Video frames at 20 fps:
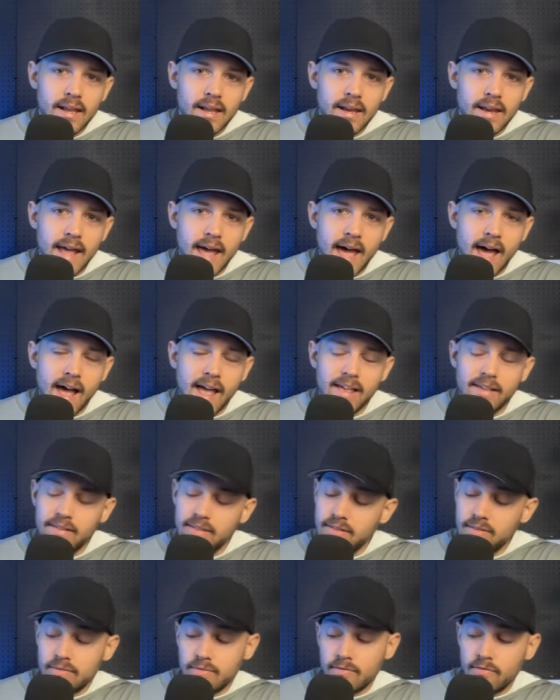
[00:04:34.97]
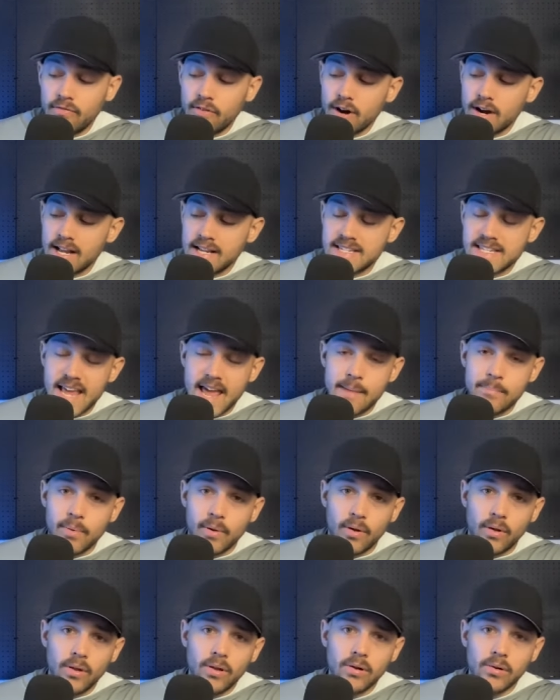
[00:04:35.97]
now for an
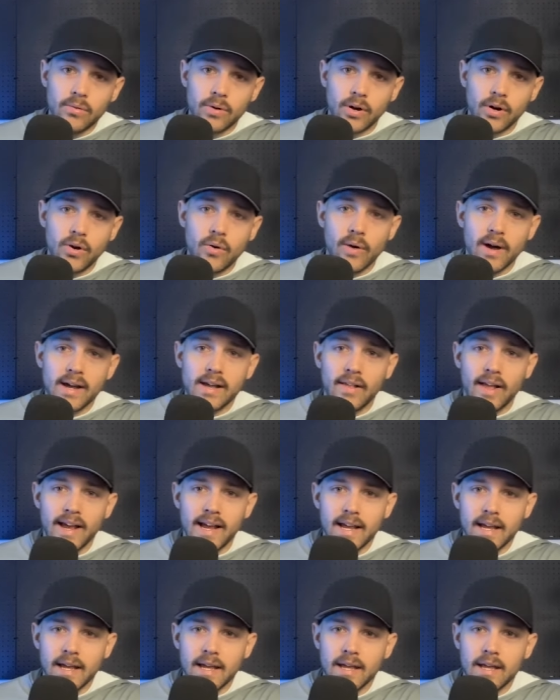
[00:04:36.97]
example real quick like